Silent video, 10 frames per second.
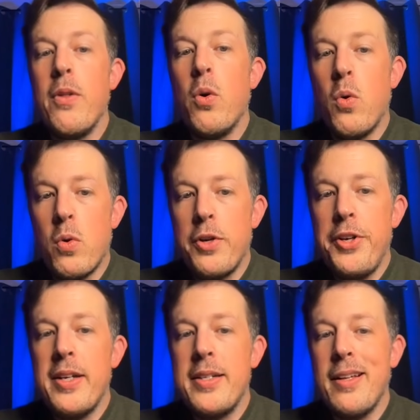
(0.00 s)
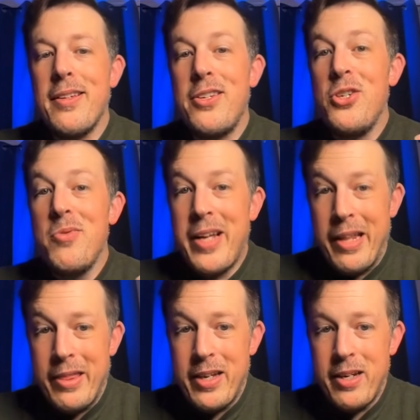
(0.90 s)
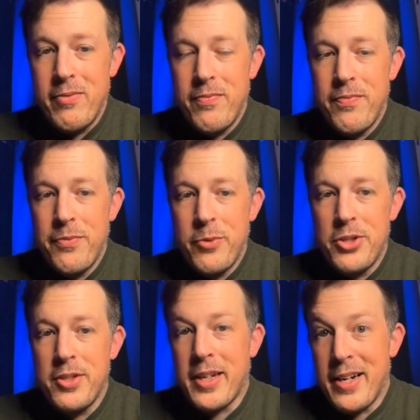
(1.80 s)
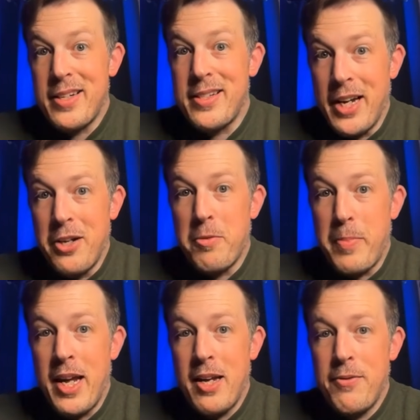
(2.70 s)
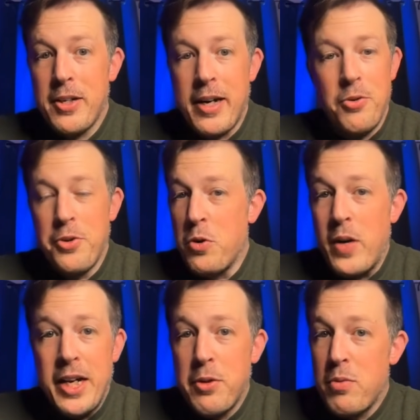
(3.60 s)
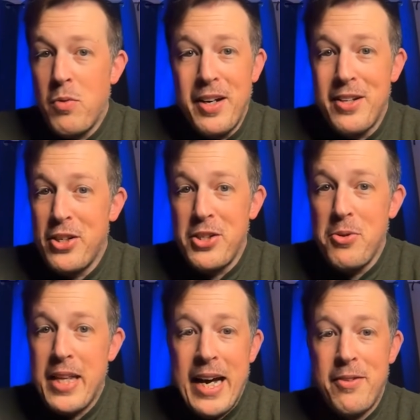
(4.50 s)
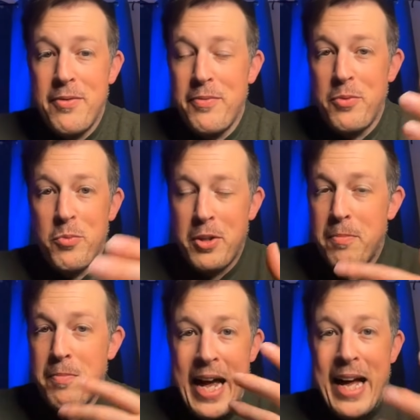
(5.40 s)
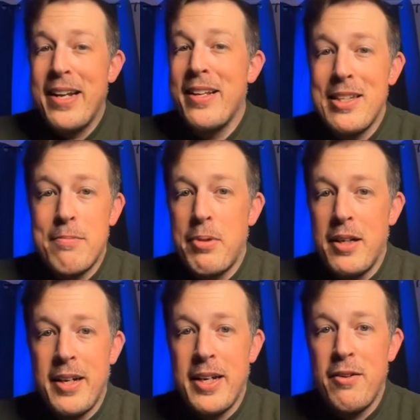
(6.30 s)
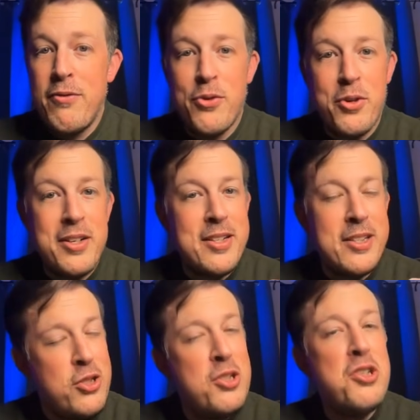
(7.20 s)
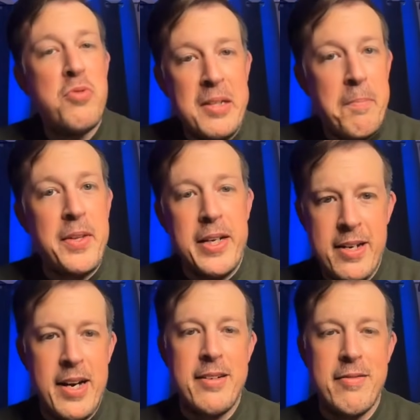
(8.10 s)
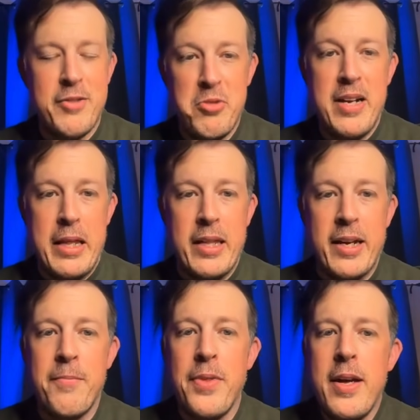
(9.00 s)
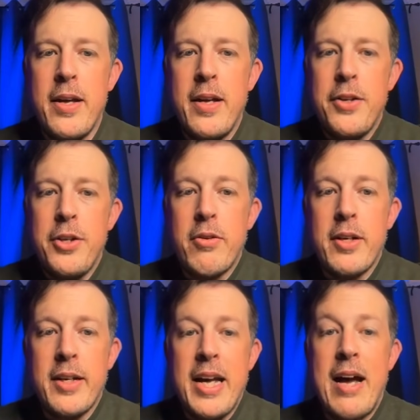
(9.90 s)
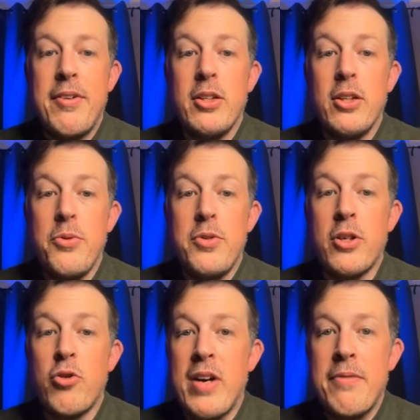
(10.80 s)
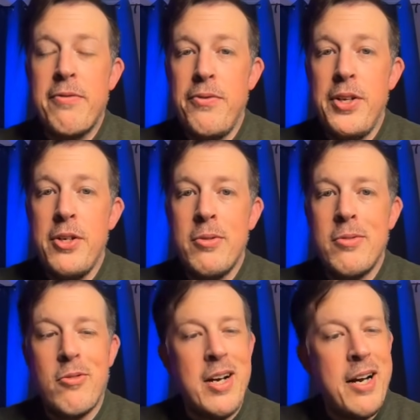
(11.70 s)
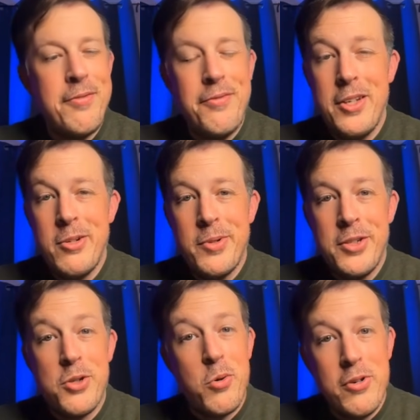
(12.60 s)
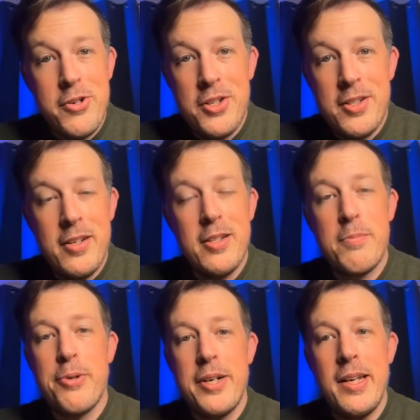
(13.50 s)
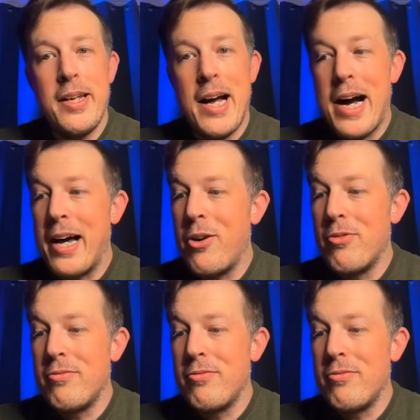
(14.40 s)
or you can tell it to do nothing, which is kind of standard behavior. I don't know why you would want it to do that, we're adding this plugin for it to do something, not do nothing. You could have it load to graph view. Graph view is gorgeous and it's pretty. I don't